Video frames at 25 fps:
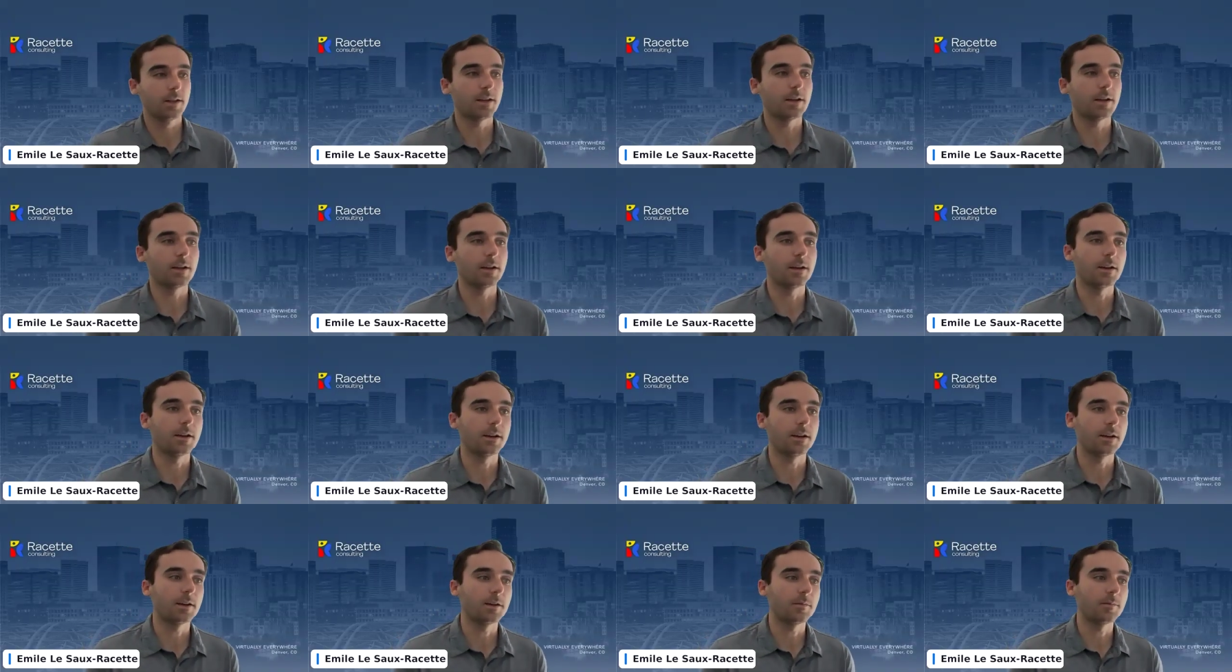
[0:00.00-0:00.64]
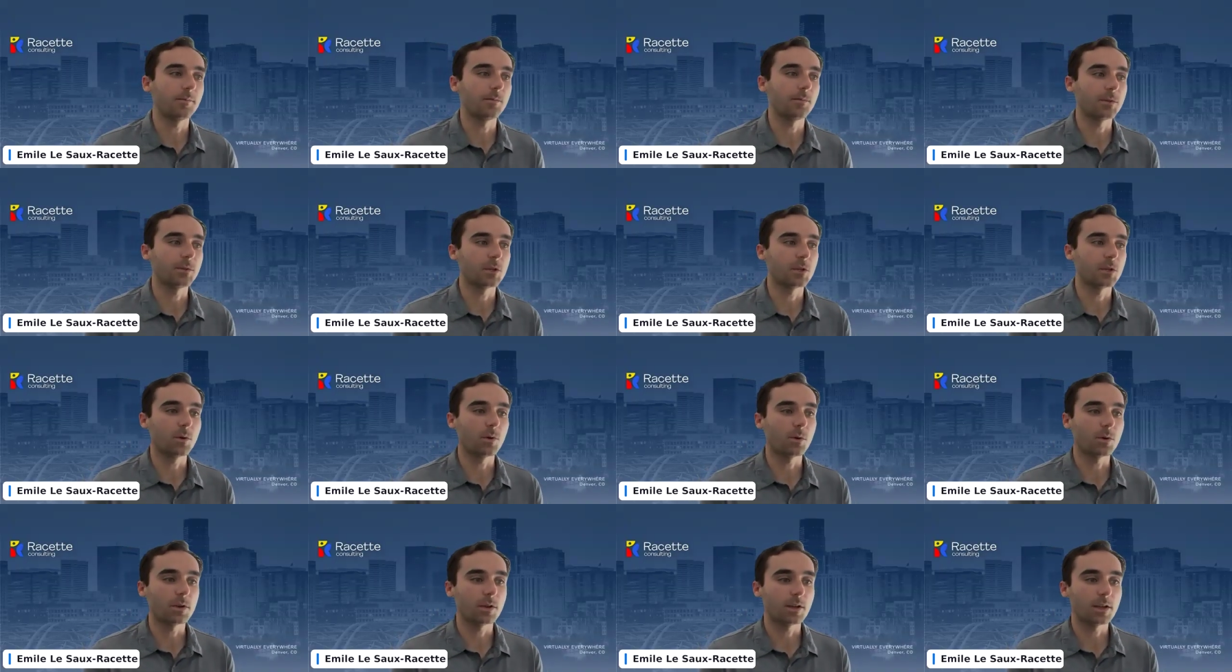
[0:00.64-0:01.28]

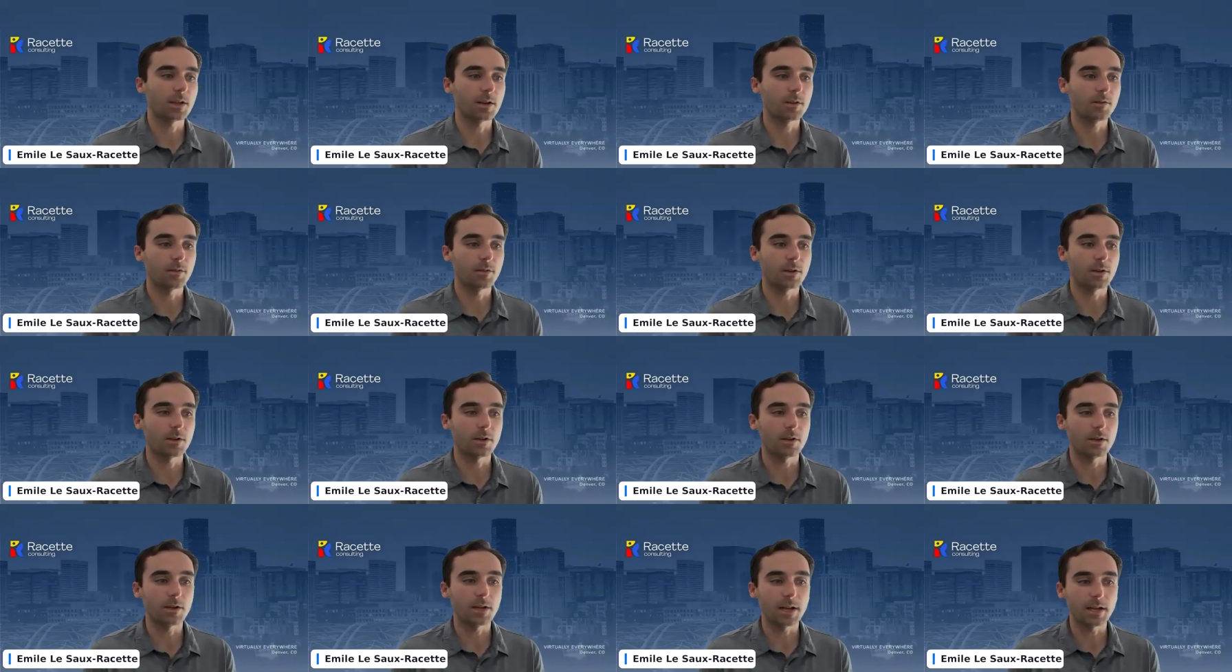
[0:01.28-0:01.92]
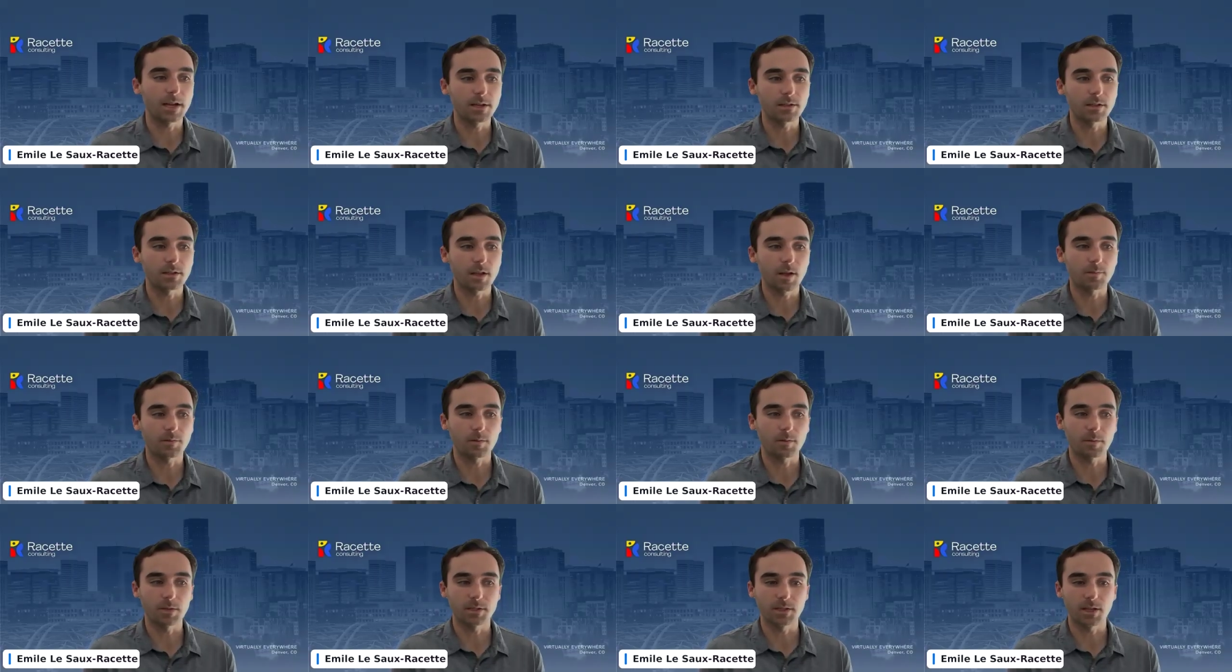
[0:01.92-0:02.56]
So kind of a nice
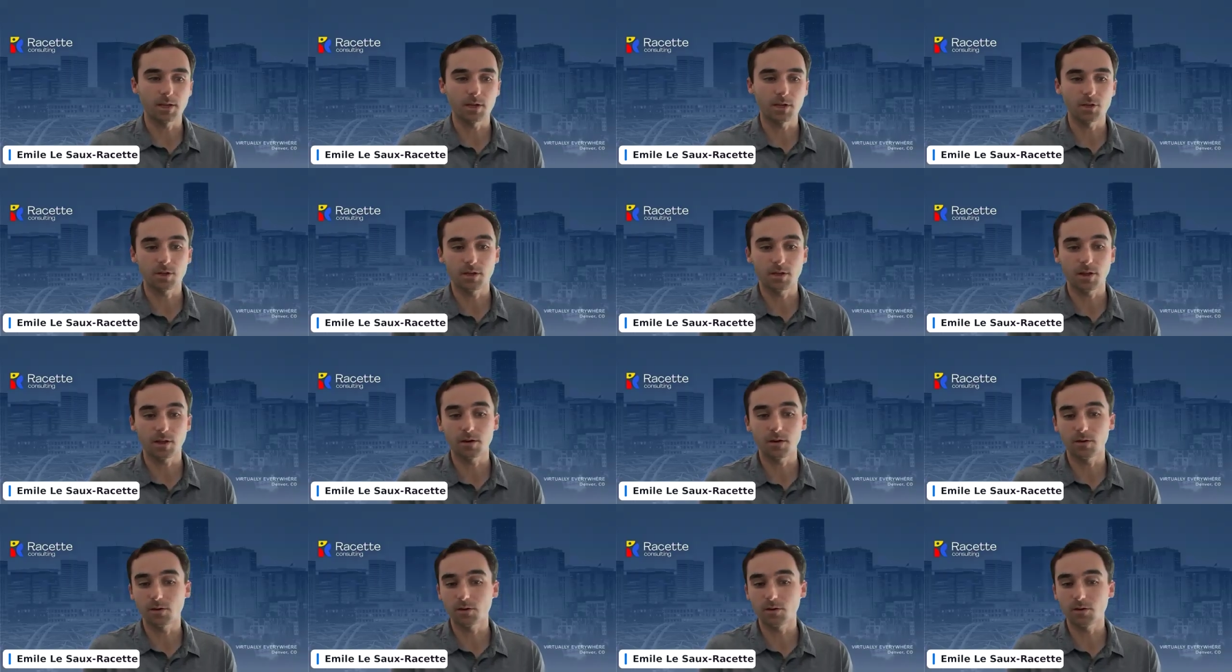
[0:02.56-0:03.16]
optimization there.